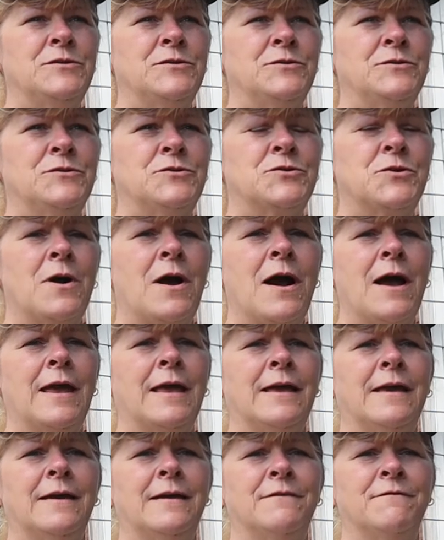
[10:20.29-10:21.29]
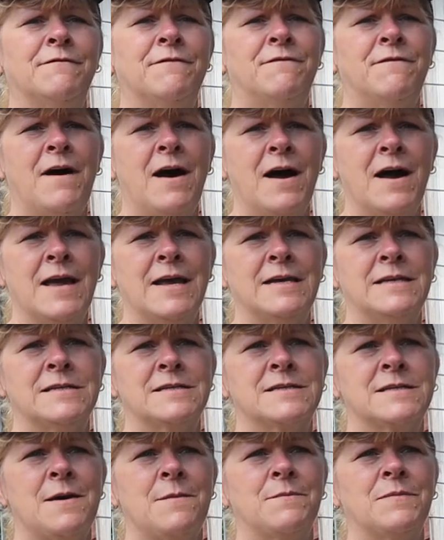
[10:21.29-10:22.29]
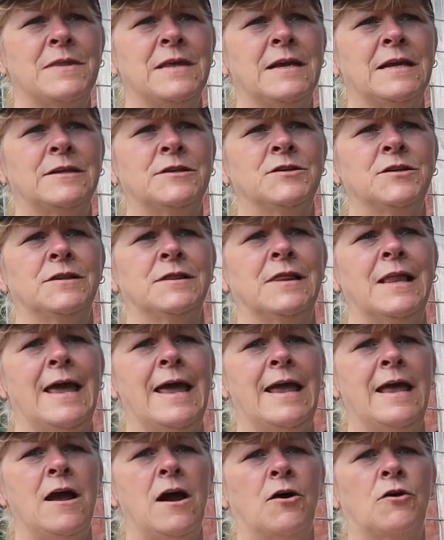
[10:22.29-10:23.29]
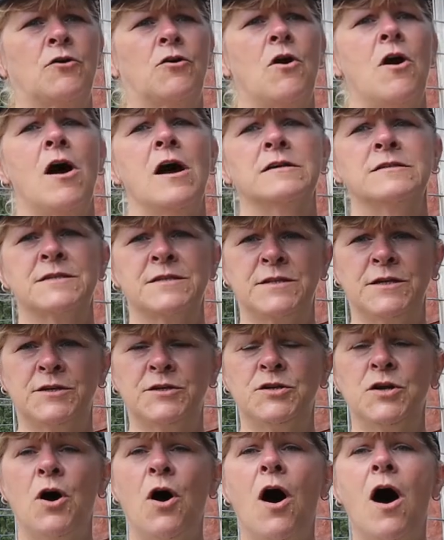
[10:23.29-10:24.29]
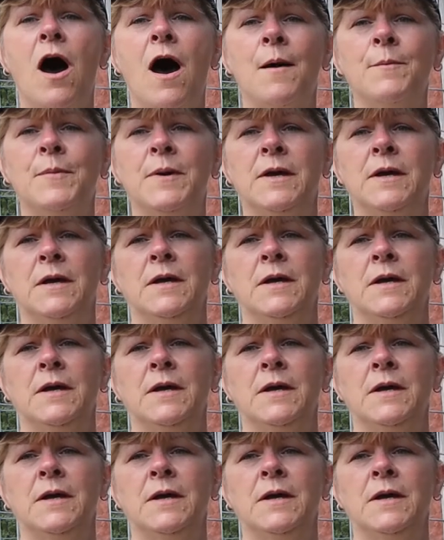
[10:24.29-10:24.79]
to try and find something to lay across the top